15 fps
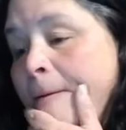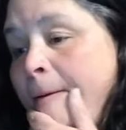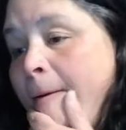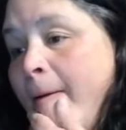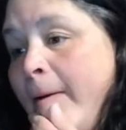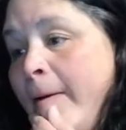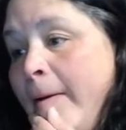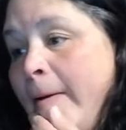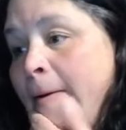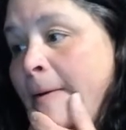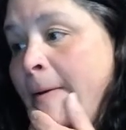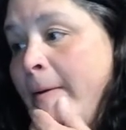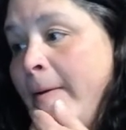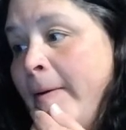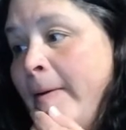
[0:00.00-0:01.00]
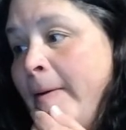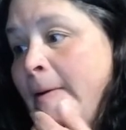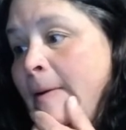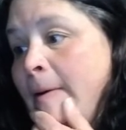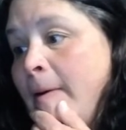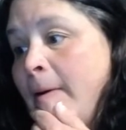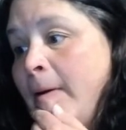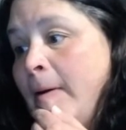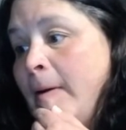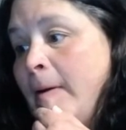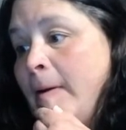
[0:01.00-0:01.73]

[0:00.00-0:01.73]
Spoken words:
No one is speaking in this clip.